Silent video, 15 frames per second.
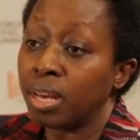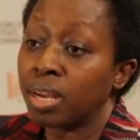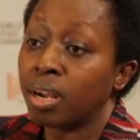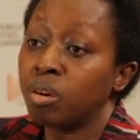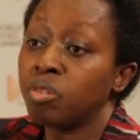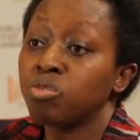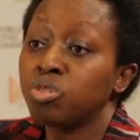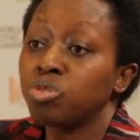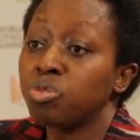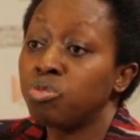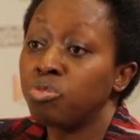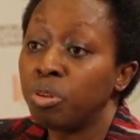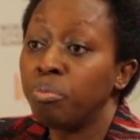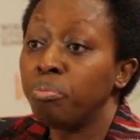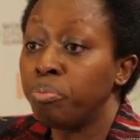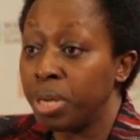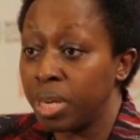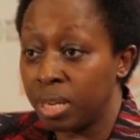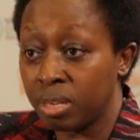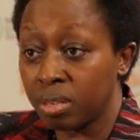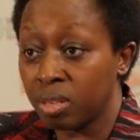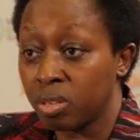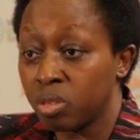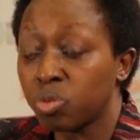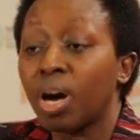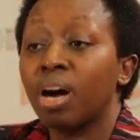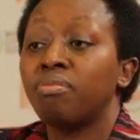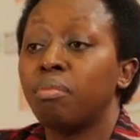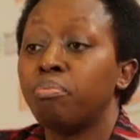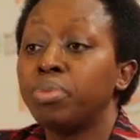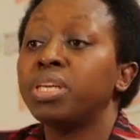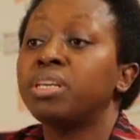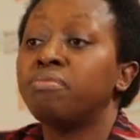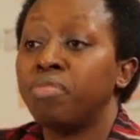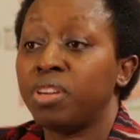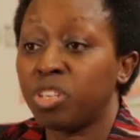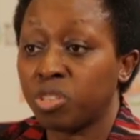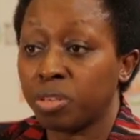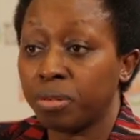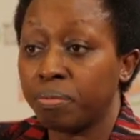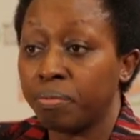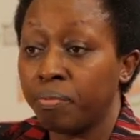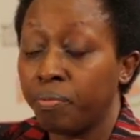a country to dream big, to have a big vision,